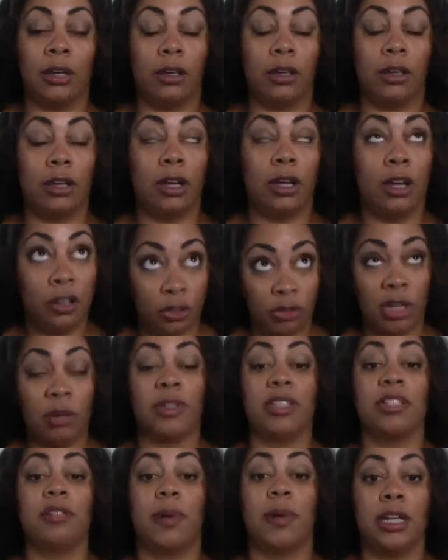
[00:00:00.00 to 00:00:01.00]

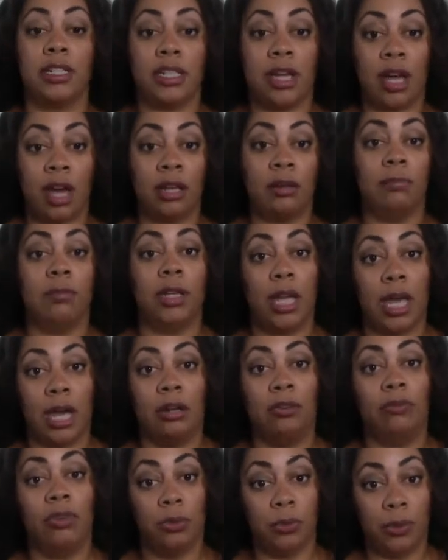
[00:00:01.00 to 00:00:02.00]
Agreements by Don Miguel
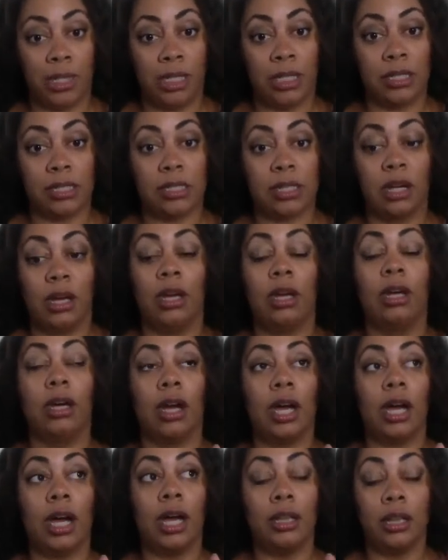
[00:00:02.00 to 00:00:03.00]
Ruiz. I
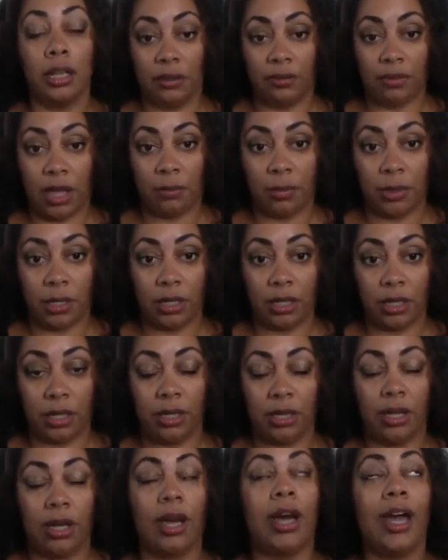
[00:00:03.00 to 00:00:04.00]
love that book. I
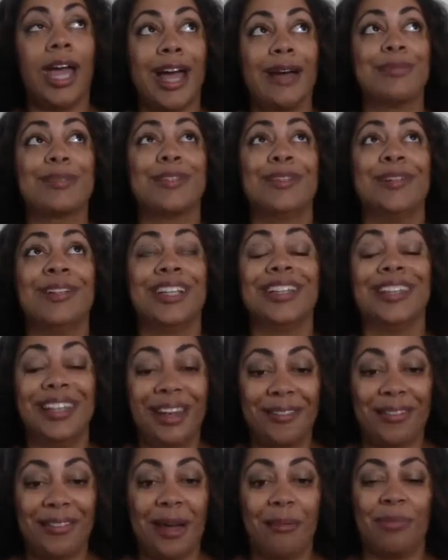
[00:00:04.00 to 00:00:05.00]
absolutely love
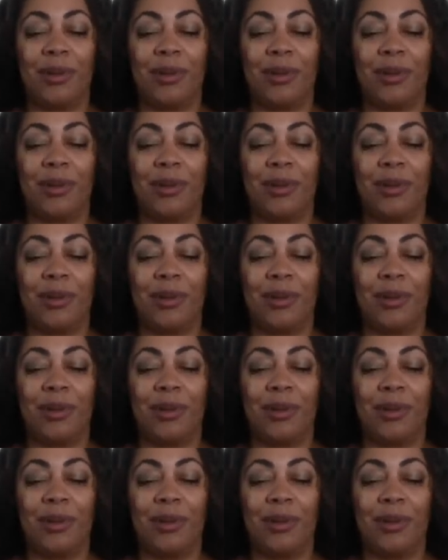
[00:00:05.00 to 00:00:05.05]
that book.